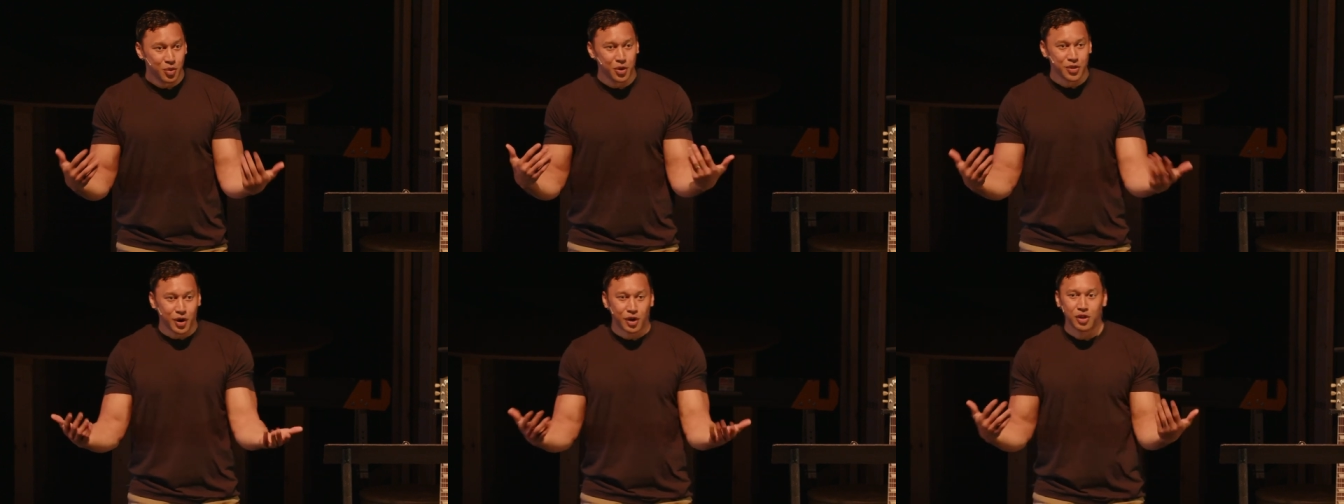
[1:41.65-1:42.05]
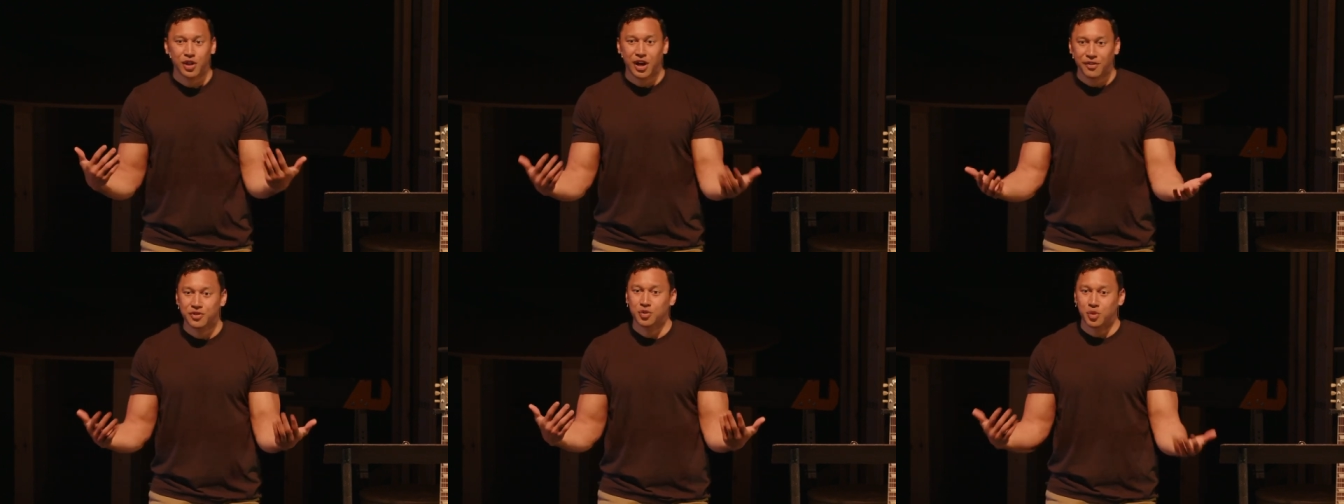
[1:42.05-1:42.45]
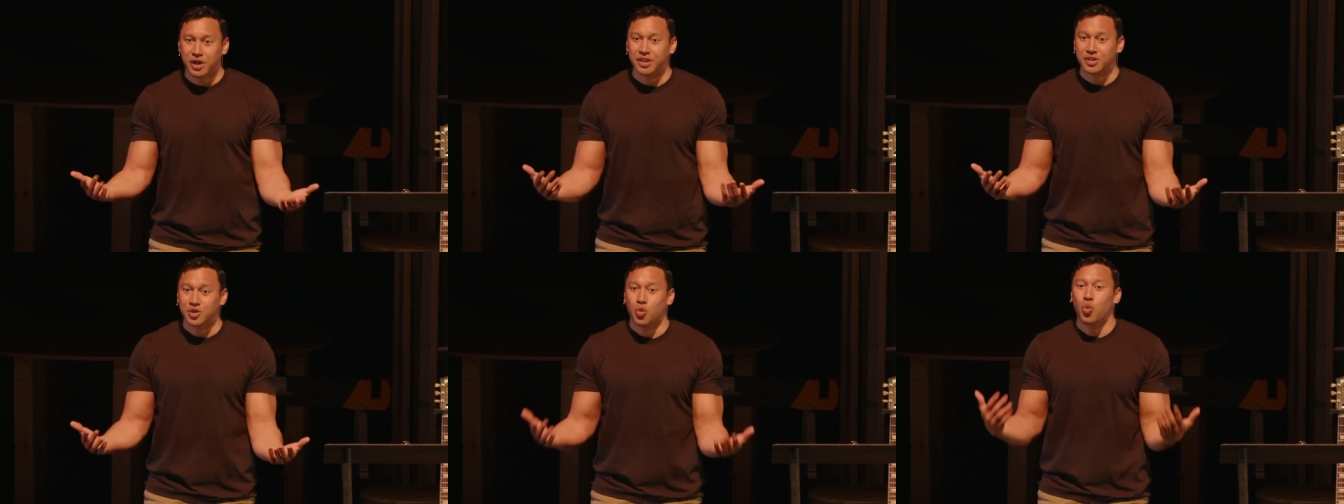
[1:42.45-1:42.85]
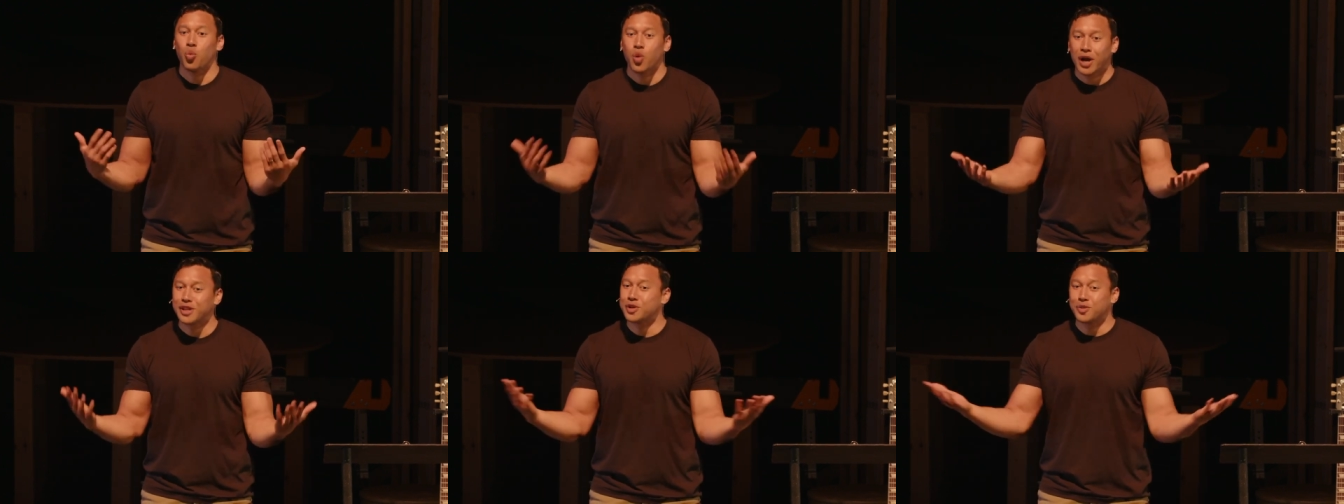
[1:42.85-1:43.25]
with our loved ones,
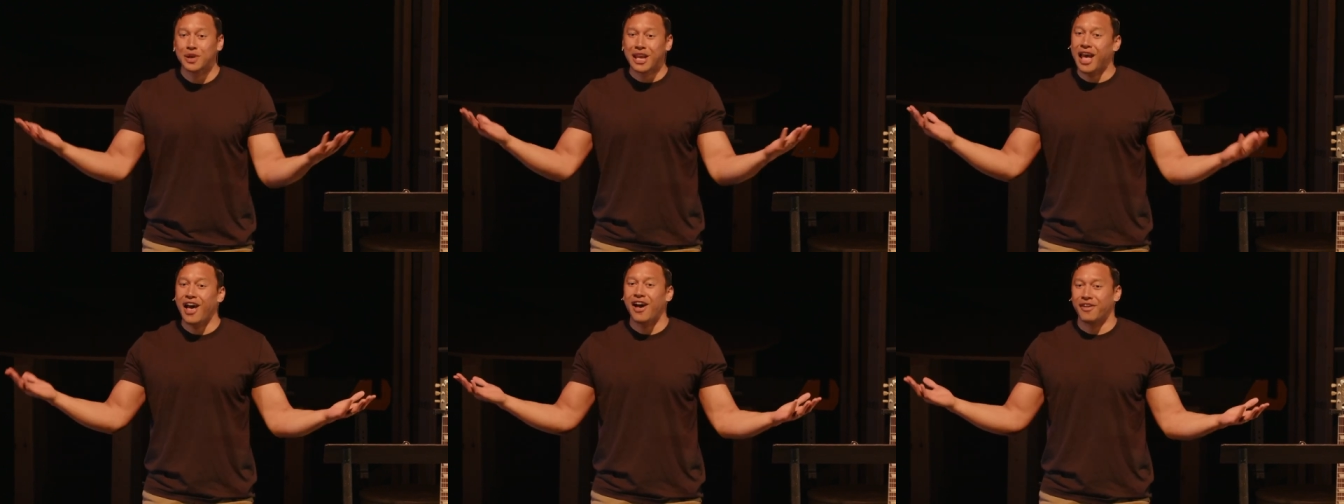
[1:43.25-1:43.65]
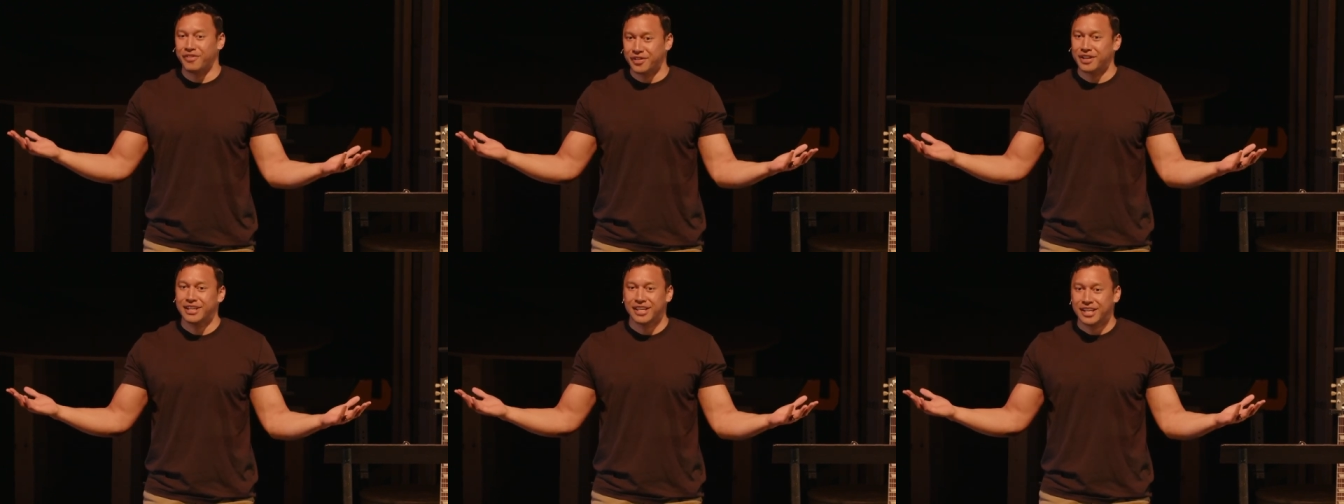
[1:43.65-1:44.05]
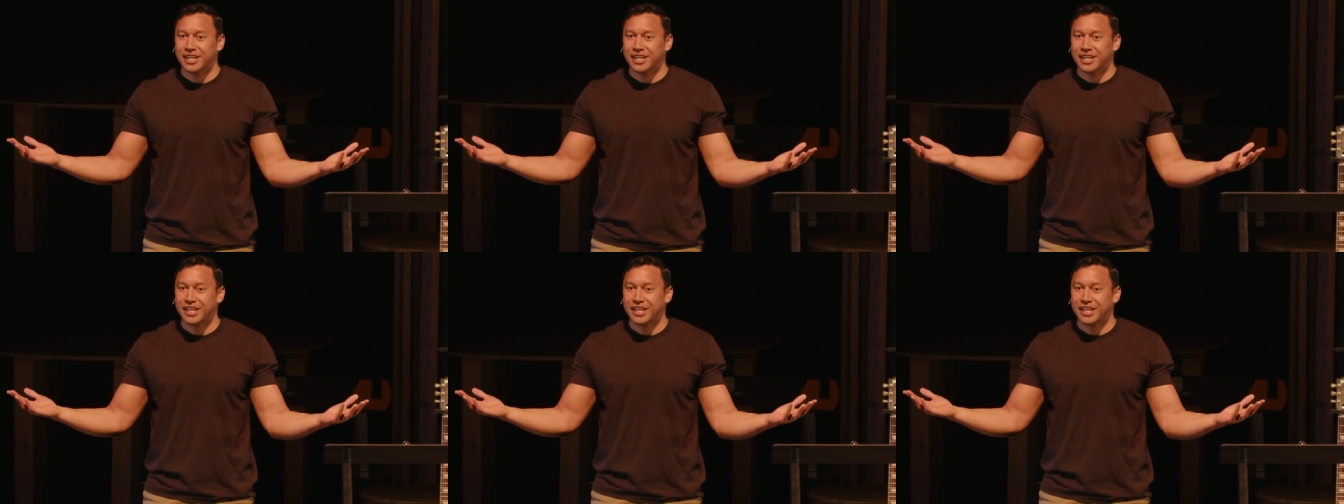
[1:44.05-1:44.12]
what do we have?